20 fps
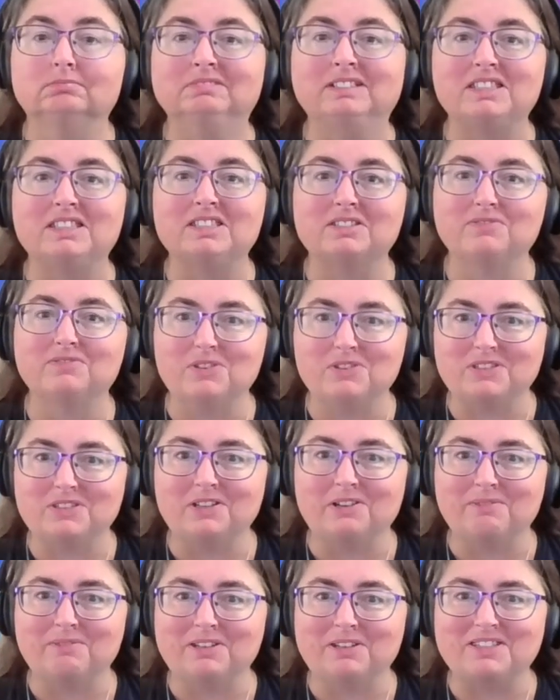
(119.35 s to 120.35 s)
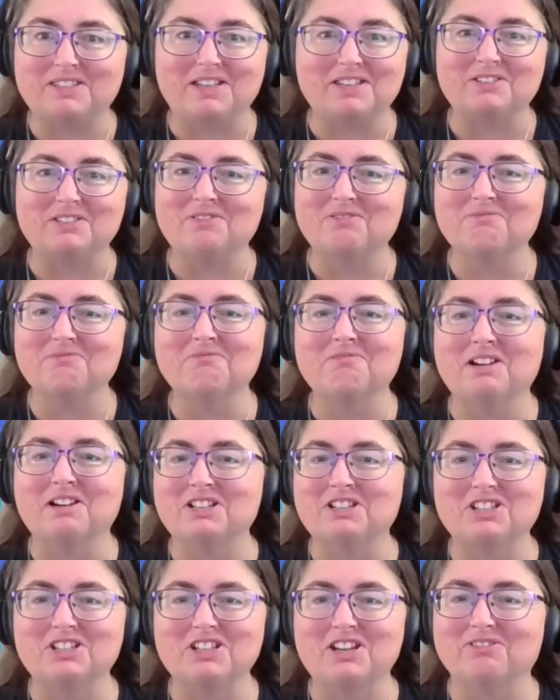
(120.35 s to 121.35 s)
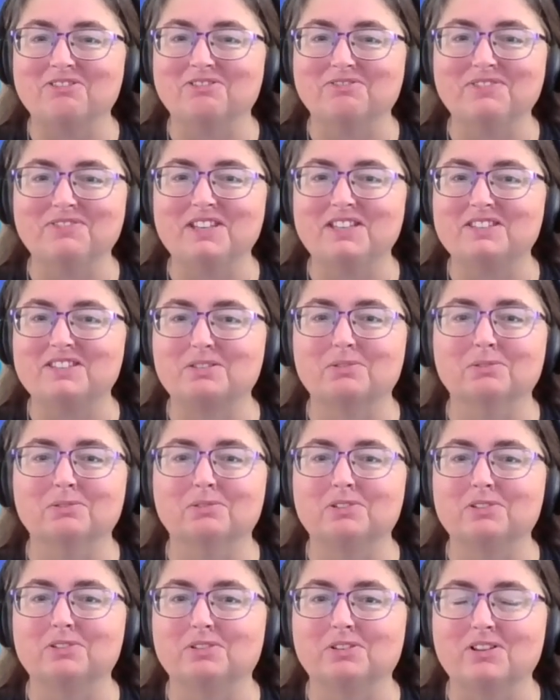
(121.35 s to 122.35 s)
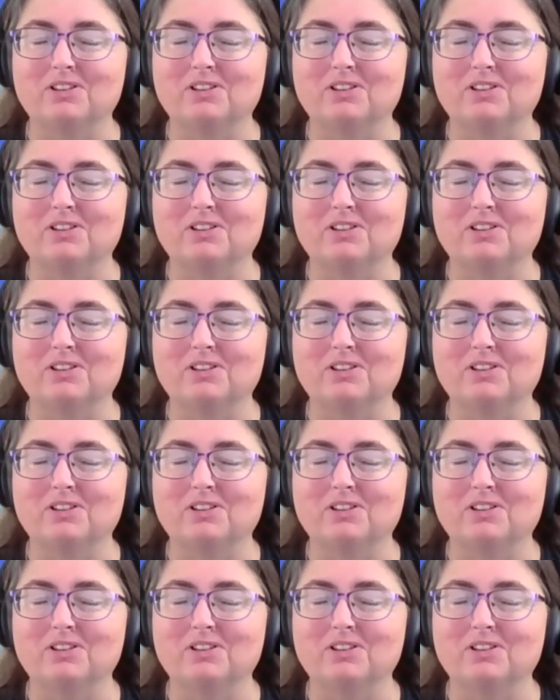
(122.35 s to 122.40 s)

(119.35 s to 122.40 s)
That's the first thing I'm going to say, is not one channel fits all your